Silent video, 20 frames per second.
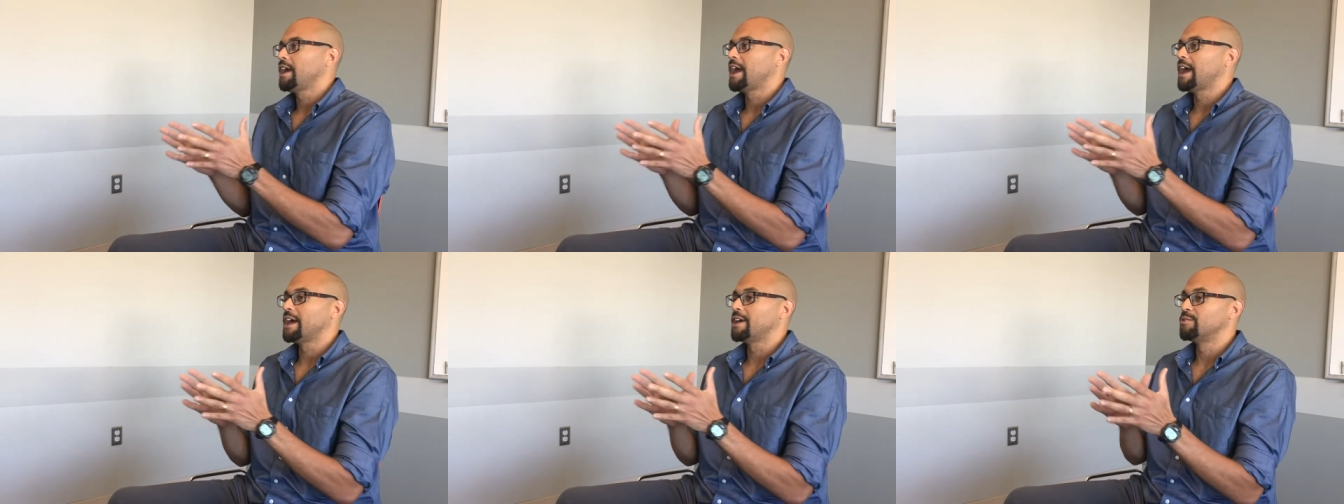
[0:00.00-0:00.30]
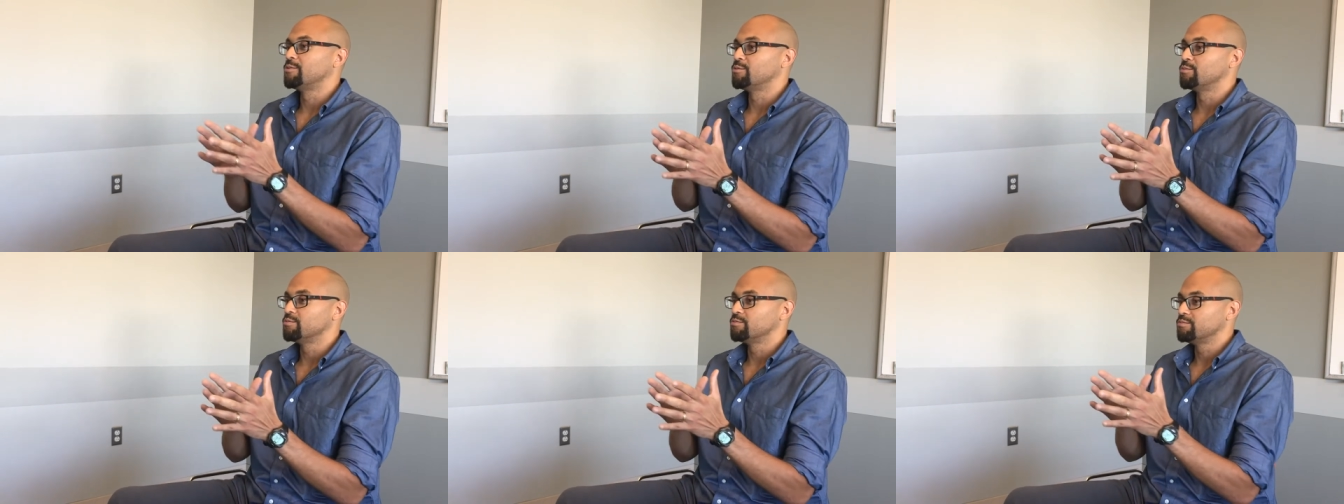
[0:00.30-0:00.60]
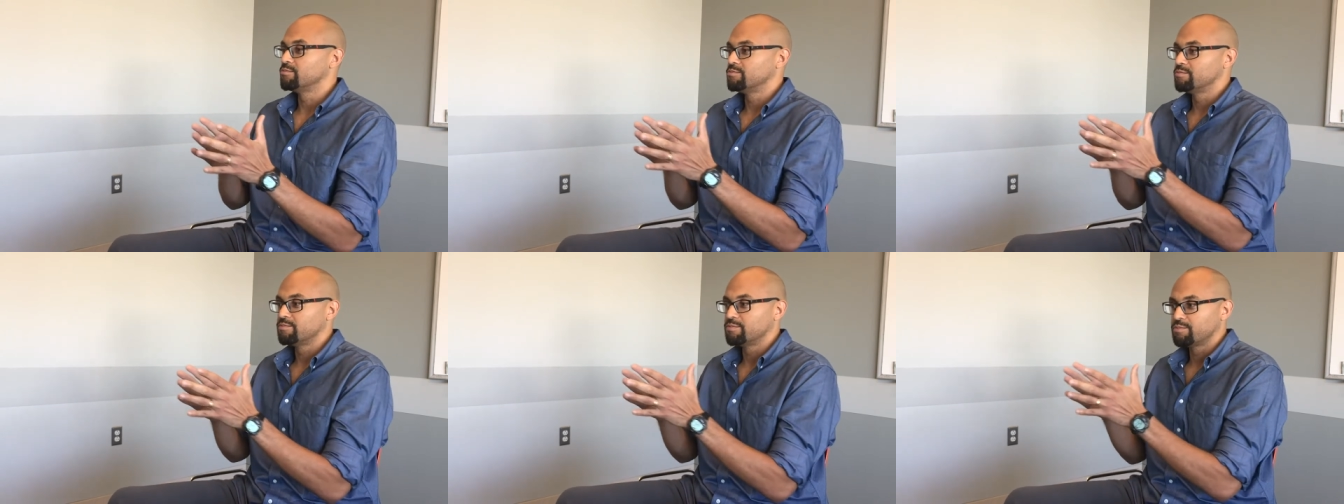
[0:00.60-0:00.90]
And
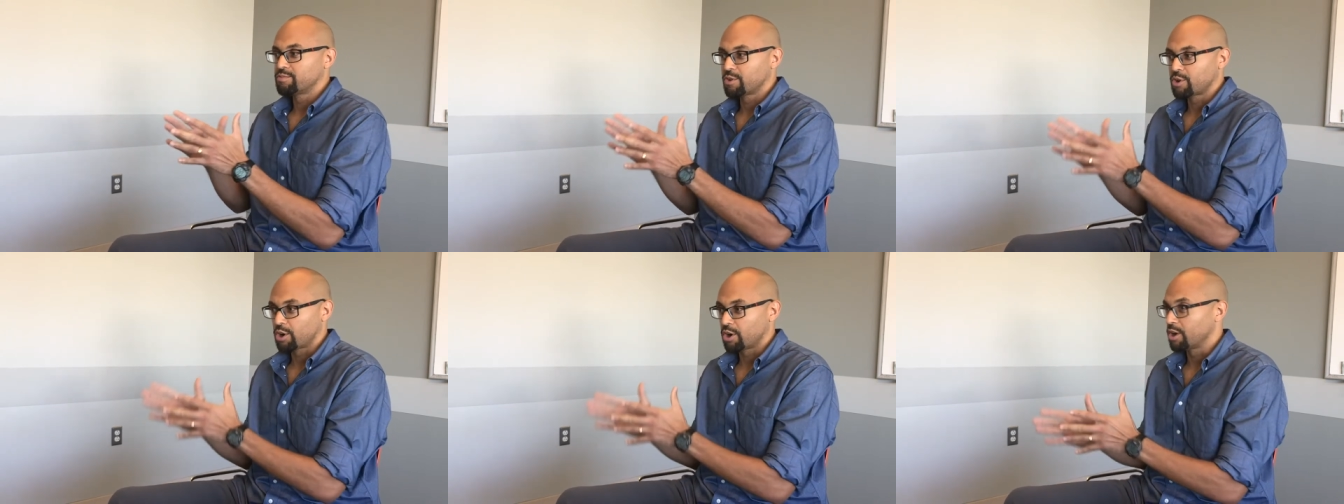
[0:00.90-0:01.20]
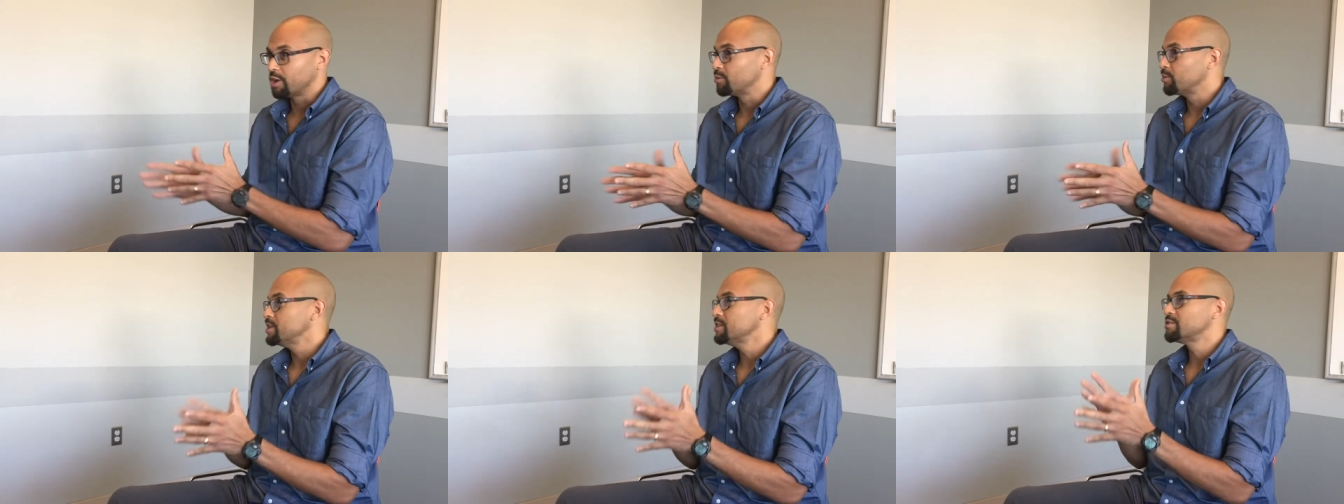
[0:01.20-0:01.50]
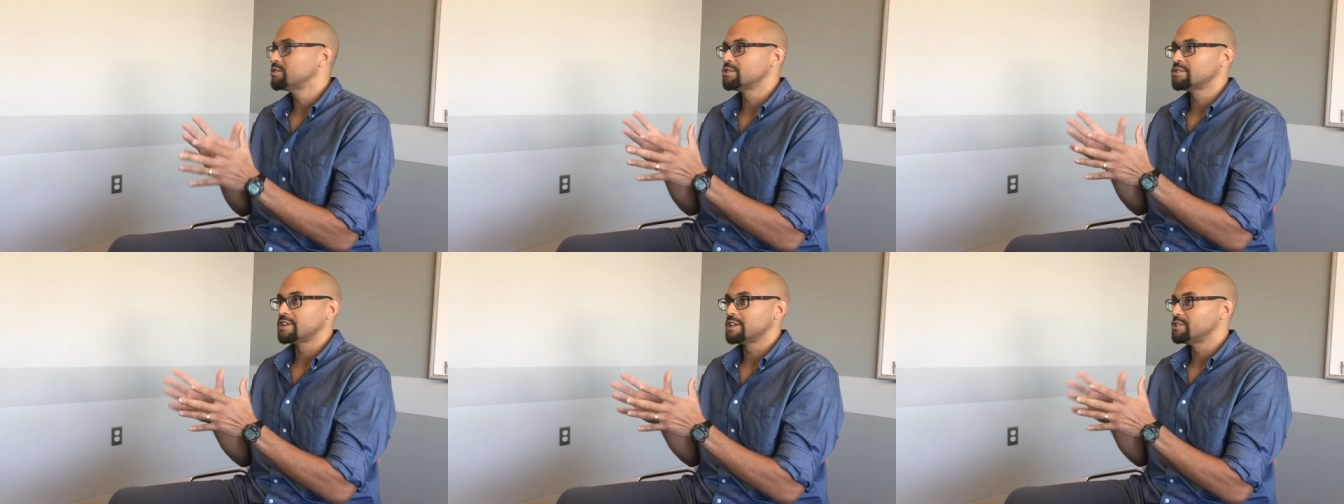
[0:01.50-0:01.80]
current
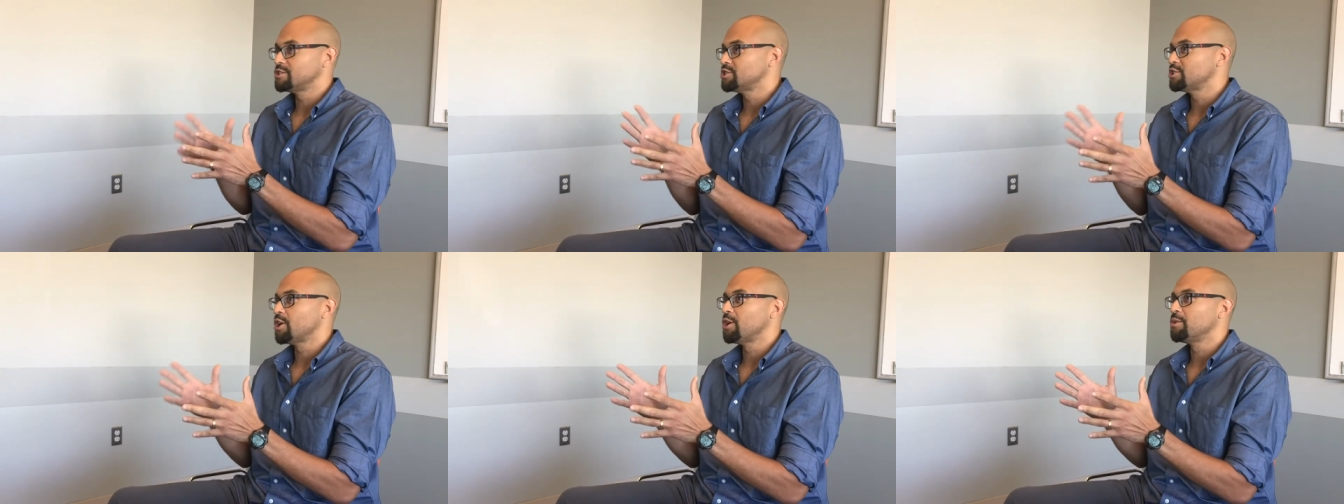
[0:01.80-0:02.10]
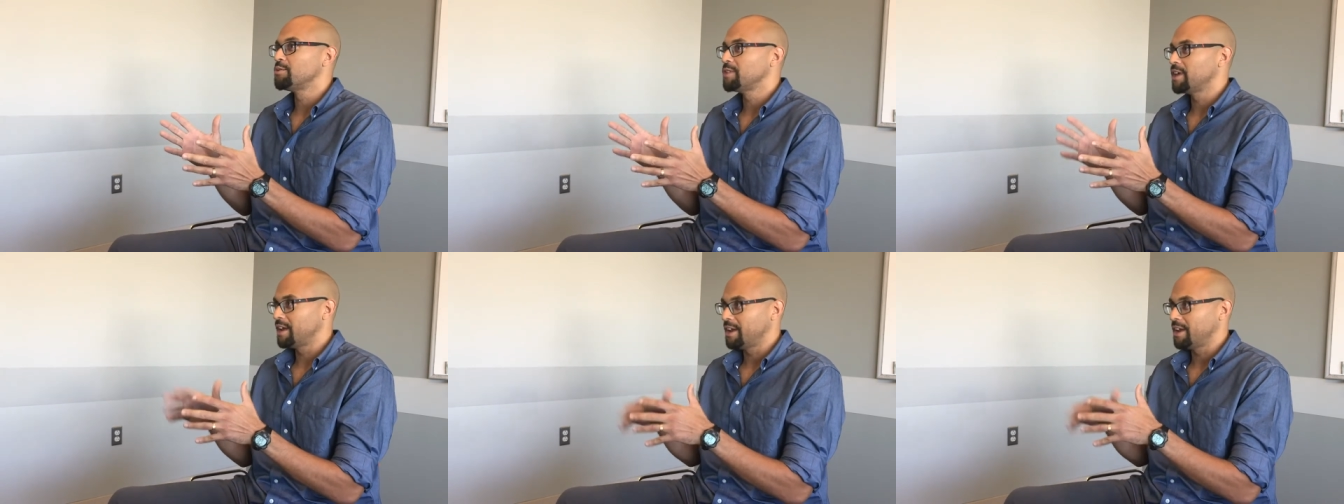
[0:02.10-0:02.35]
research has shown